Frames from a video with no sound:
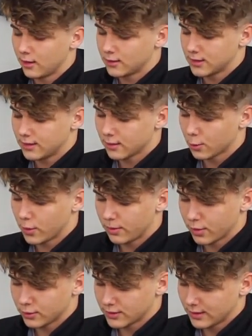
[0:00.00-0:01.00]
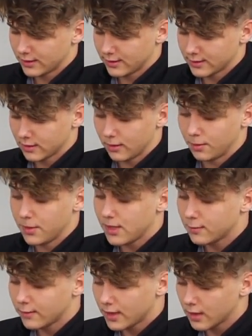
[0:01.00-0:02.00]
See, they're reposting these little
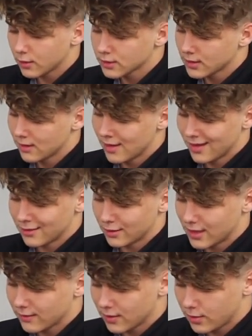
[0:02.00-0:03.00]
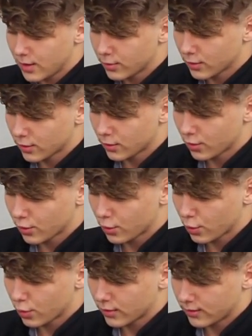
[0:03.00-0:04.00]
meme videos, they're giving
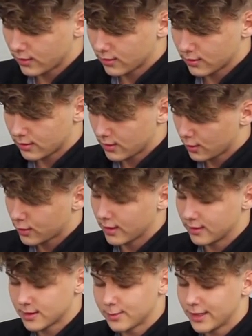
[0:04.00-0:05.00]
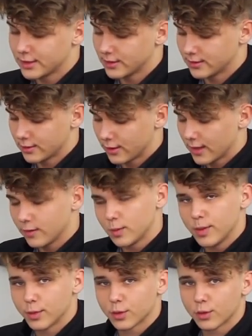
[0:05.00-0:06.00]
people, they're giving
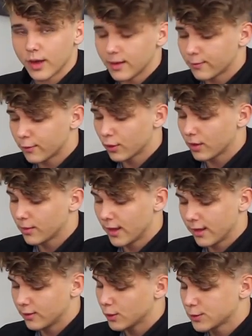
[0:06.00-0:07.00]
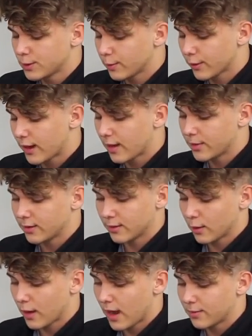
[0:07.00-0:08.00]
people credit for them, those people are happy,
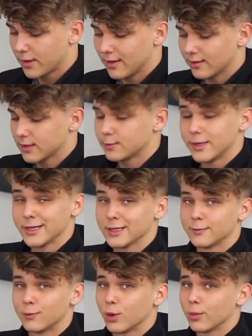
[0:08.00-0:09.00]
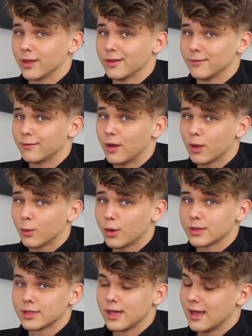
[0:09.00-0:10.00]
they're happy, this page has 4 million
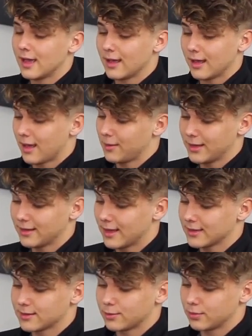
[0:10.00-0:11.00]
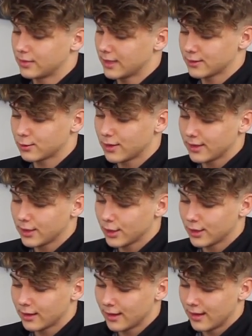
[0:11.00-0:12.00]
followers. I mean, that's really
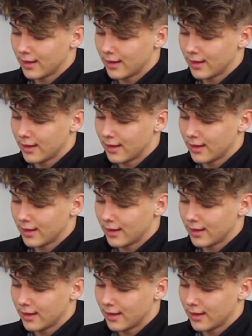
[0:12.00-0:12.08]
good.